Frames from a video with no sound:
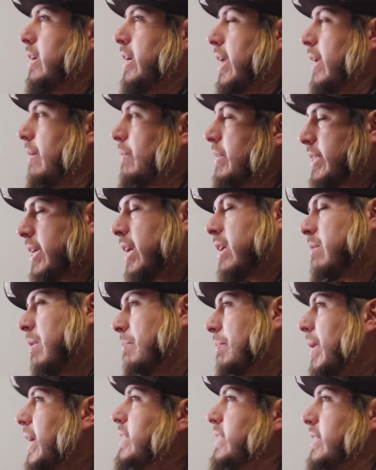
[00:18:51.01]
And that was kind
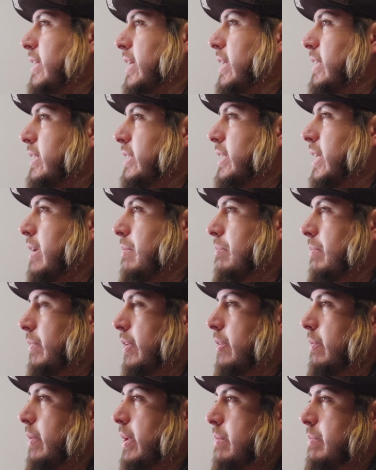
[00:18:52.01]
of my mindset at the time.
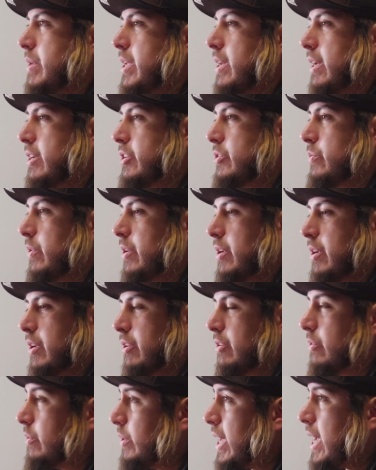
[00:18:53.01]
You know what I mean? I just wanted to
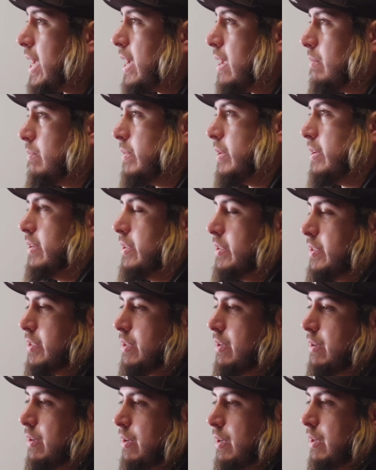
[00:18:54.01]
do that
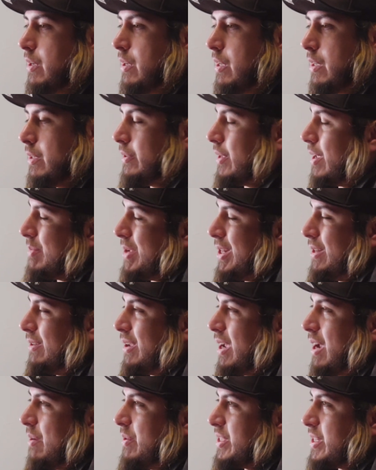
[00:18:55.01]
because, I
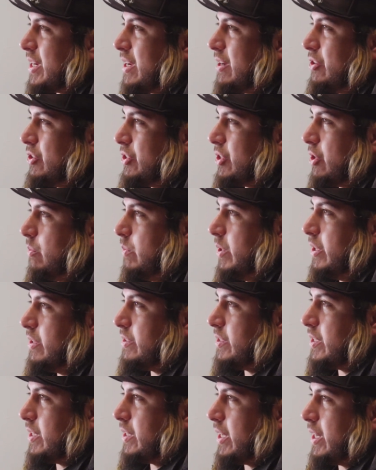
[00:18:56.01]
mean, I was kind of just
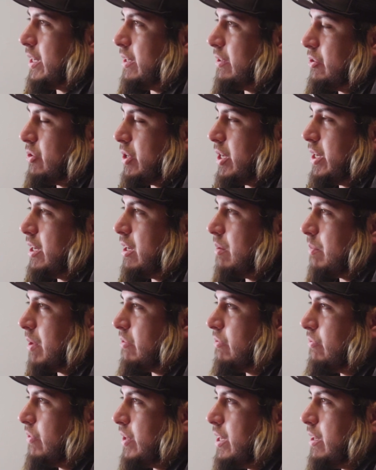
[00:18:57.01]
homeless and like trying to get on my
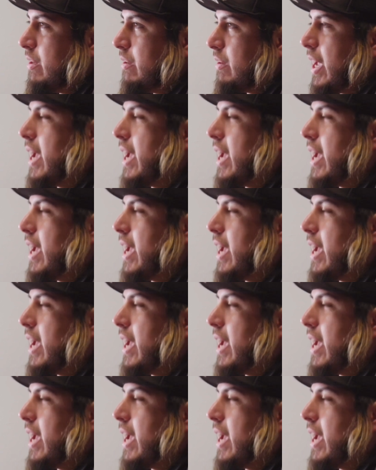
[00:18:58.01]
feet.